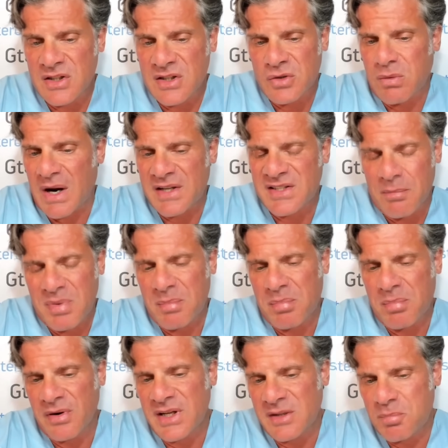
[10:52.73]
That's why some
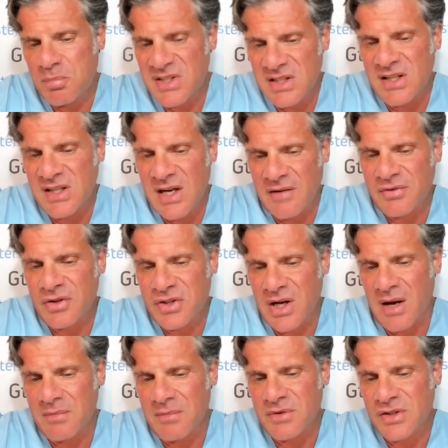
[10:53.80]
people need PCT after
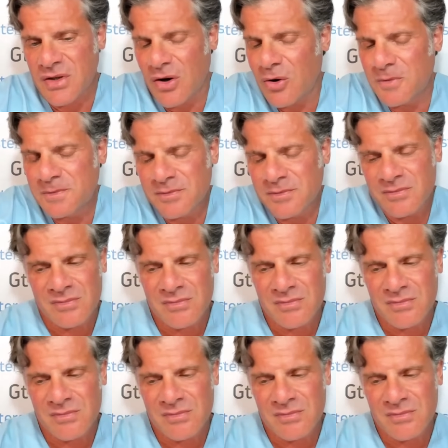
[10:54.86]
SARMs. So